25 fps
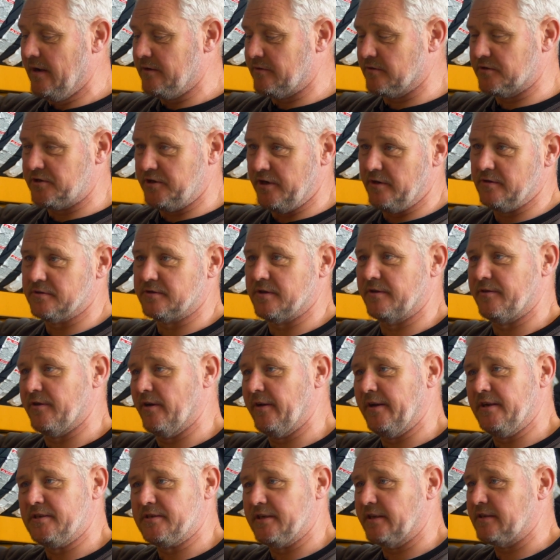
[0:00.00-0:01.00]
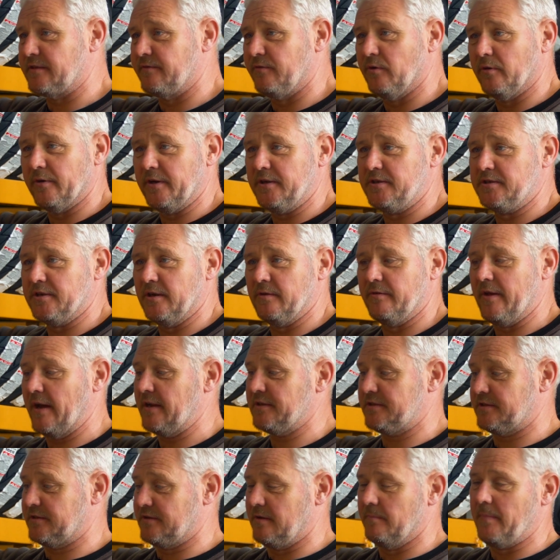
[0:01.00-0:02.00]
just use the 3642.
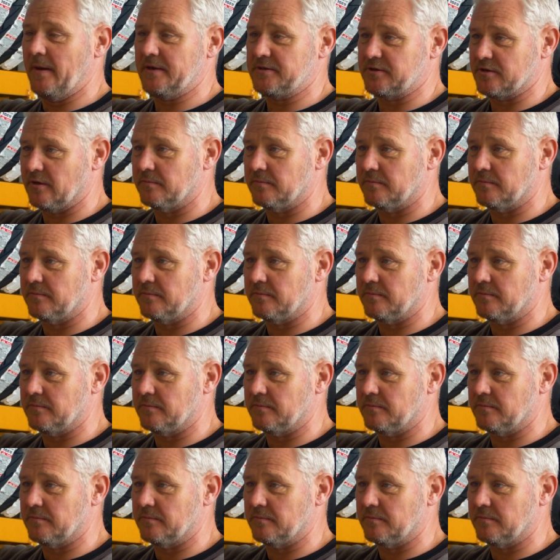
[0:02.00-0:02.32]
That's the best